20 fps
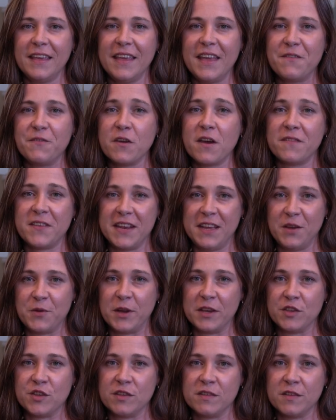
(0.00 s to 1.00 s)
If you have any
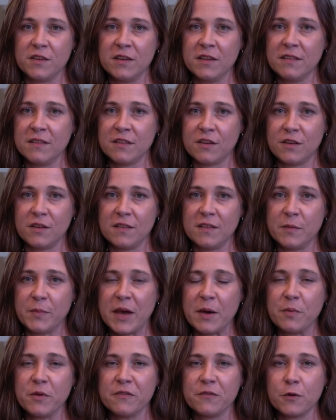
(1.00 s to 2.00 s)
questions or concerns
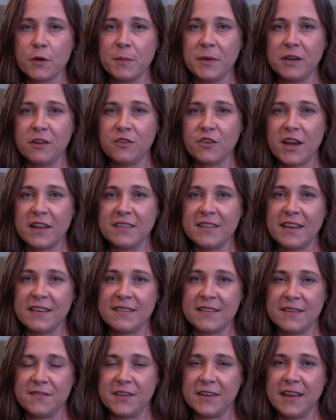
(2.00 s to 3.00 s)
about performing a dry
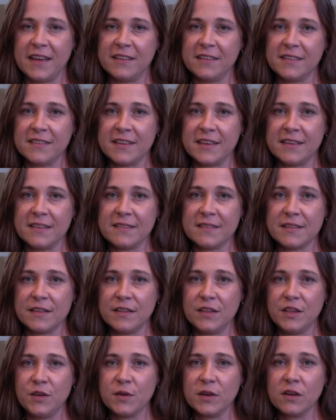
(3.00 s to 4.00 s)
test sieve analysis,
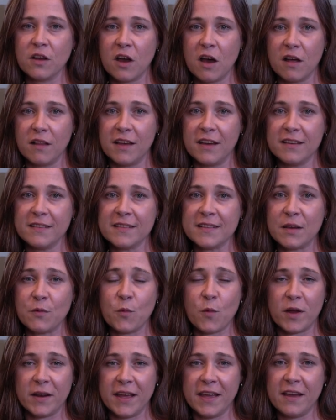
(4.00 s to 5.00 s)
you can call us at
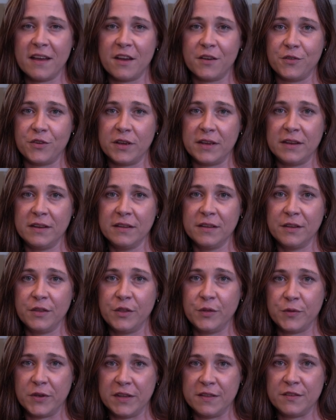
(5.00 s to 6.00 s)

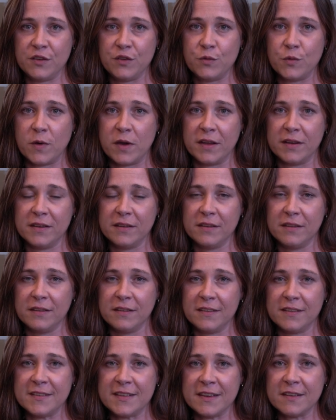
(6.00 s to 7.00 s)

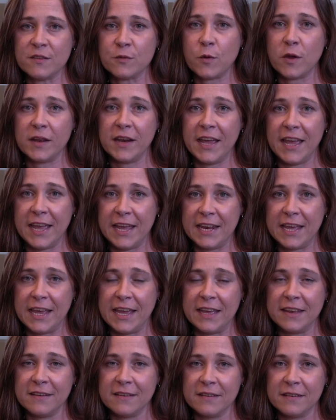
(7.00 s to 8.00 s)

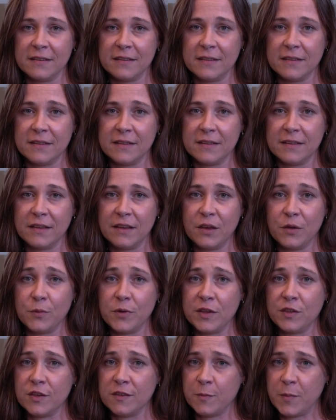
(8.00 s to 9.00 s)
1-800-321-6188,
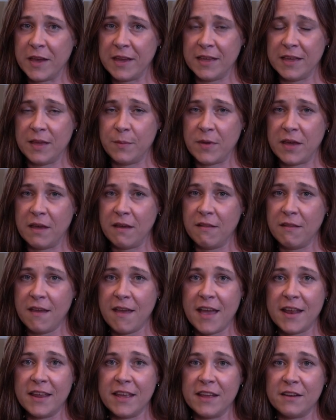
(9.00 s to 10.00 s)
reach us by email
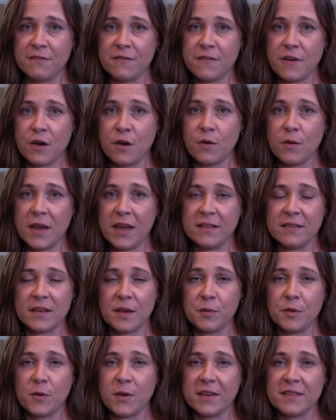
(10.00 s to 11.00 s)
at info at
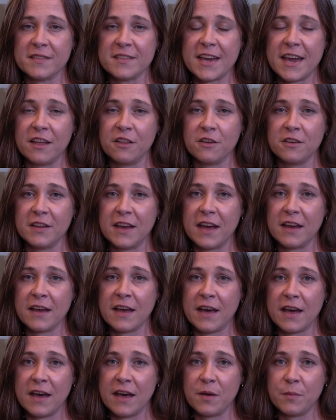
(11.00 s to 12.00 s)

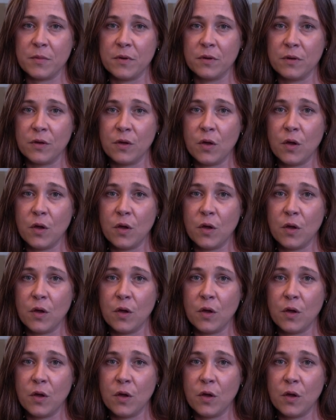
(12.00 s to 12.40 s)
wstyler.com,